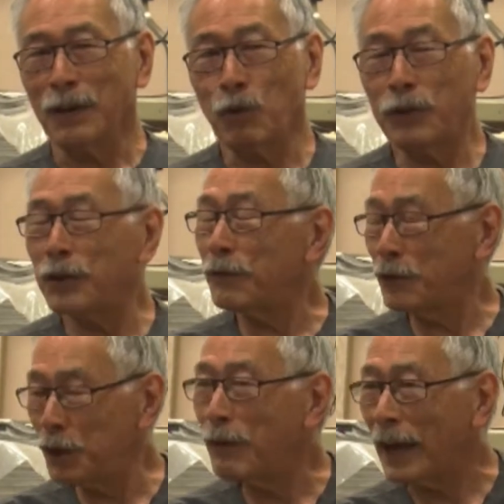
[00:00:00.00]
what they're
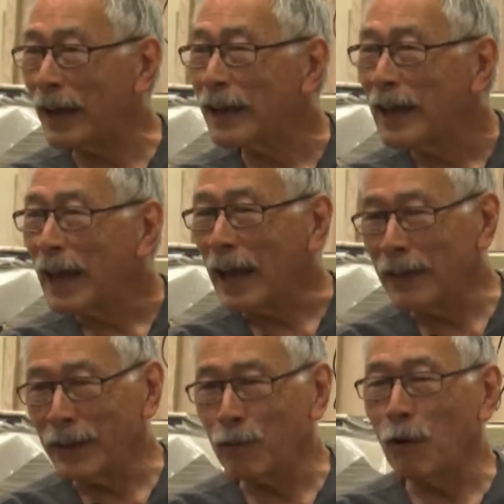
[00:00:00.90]
viewing
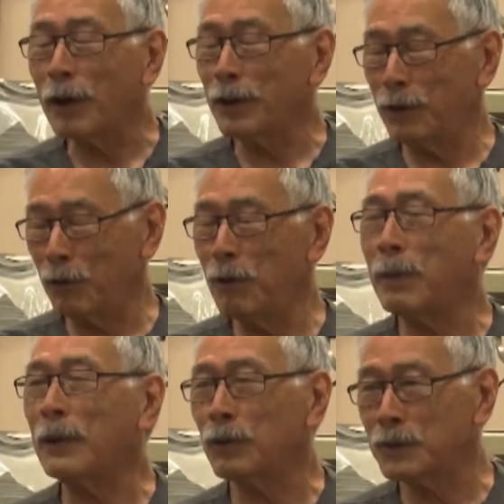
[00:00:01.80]
and they want to know
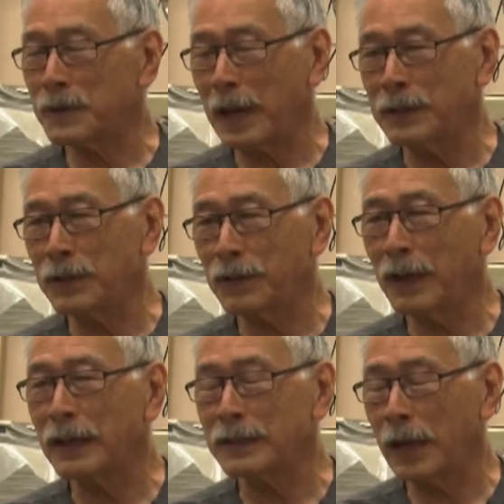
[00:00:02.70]
about those kinds of
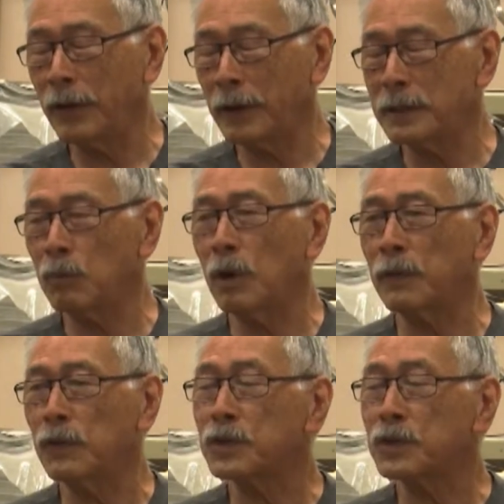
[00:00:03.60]
things, I think it's a wonderful